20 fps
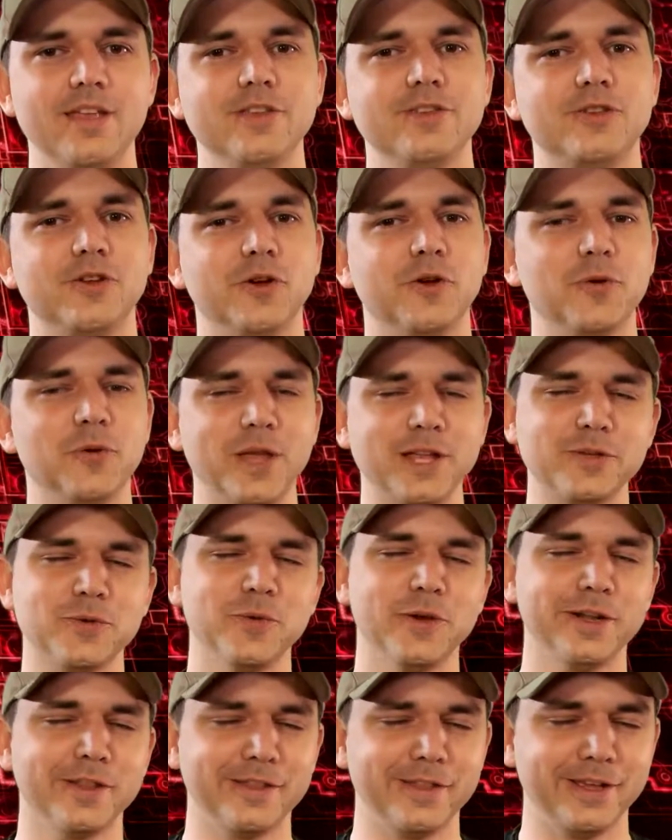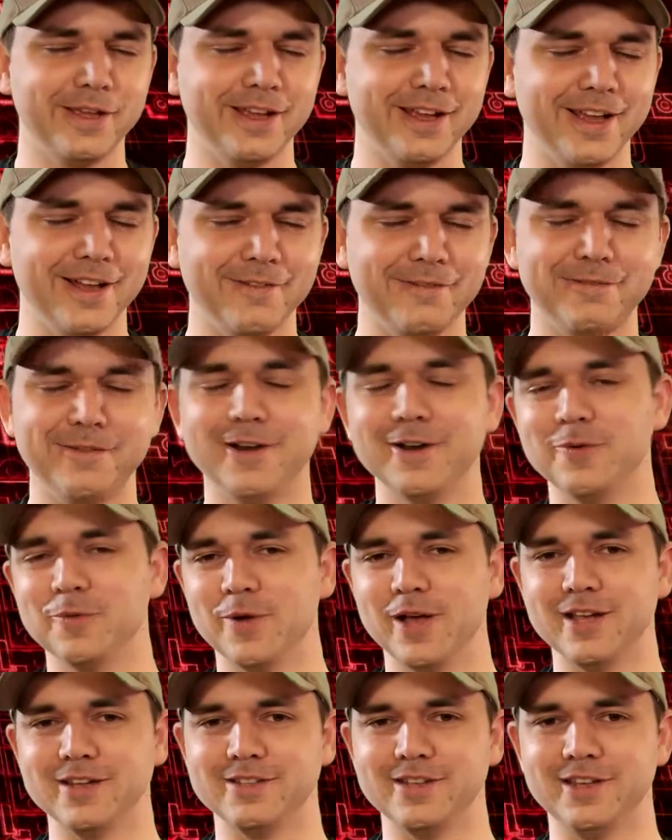So that's one of the fun
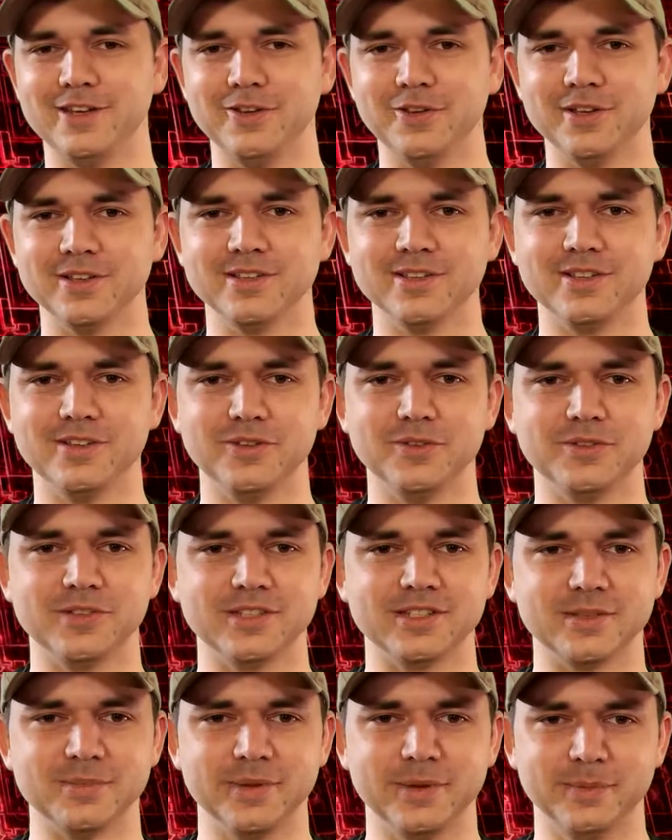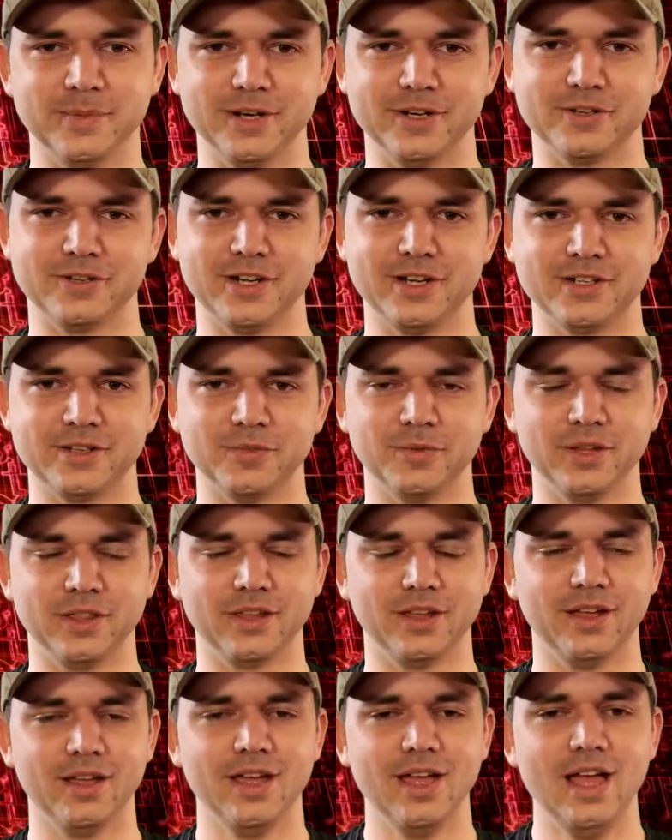ways that you can do system administration with
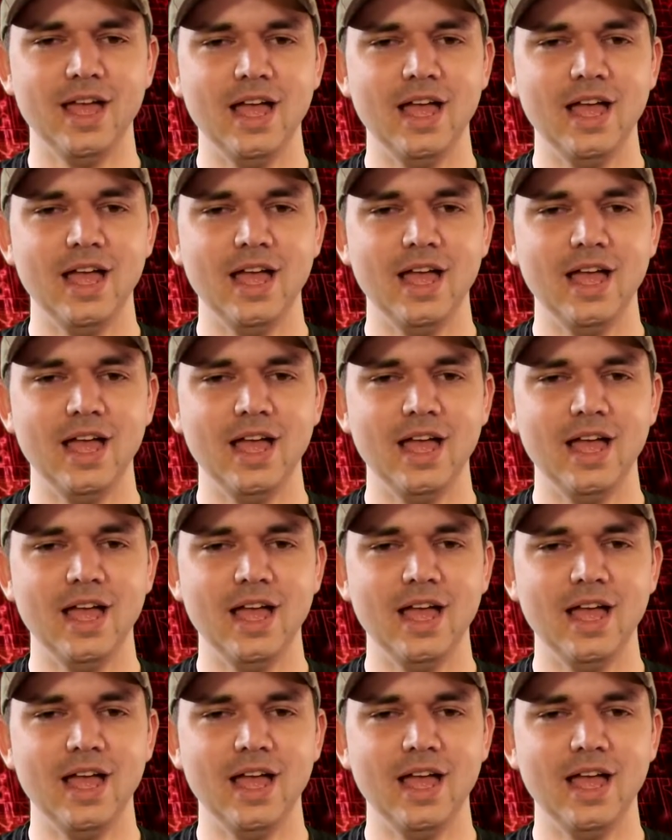it.